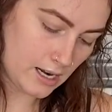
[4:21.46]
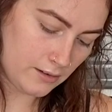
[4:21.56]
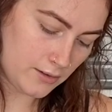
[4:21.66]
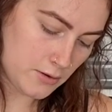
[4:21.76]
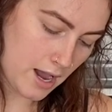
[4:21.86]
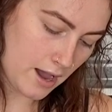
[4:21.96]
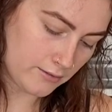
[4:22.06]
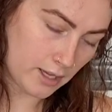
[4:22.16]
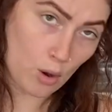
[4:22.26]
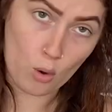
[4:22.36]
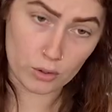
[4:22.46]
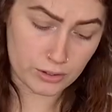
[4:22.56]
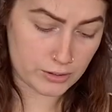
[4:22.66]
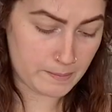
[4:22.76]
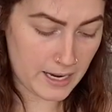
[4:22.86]
if you have like older
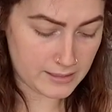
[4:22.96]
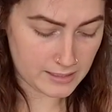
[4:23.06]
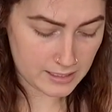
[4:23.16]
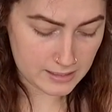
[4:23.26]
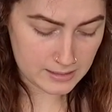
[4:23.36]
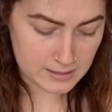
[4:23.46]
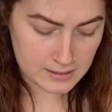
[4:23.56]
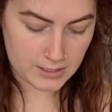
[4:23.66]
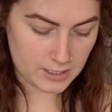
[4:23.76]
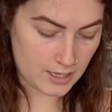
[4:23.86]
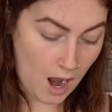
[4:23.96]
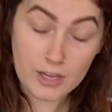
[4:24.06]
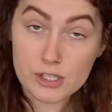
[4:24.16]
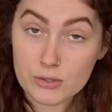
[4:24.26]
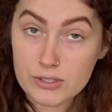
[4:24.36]
spices, to not
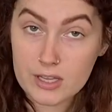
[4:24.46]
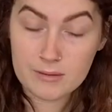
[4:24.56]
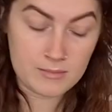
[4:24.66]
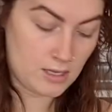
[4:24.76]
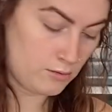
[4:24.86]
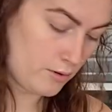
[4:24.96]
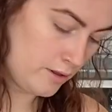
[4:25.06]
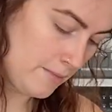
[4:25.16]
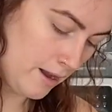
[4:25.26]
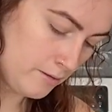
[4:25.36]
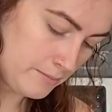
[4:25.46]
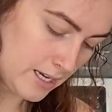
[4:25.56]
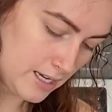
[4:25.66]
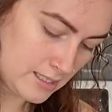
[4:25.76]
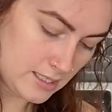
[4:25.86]
use them and throw them out
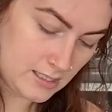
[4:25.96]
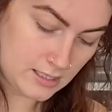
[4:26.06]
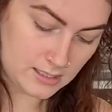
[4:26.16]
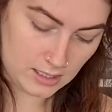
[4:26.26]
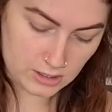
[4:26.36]
because this is such